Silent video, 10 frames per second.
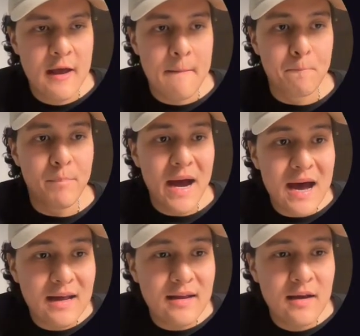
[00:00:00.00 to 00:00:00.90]

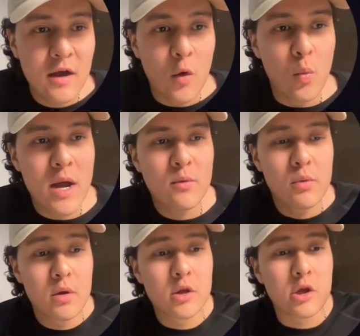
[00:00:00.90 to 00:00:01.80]
But when we
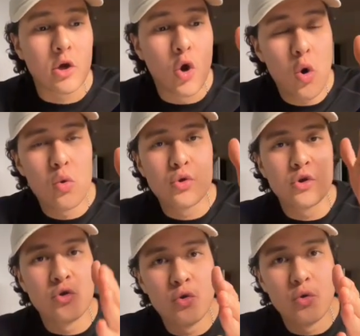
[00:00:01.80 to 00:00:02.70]
will go
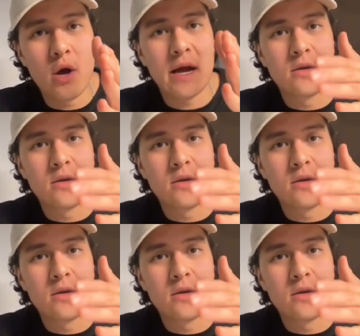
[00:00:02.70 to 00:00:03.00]
through and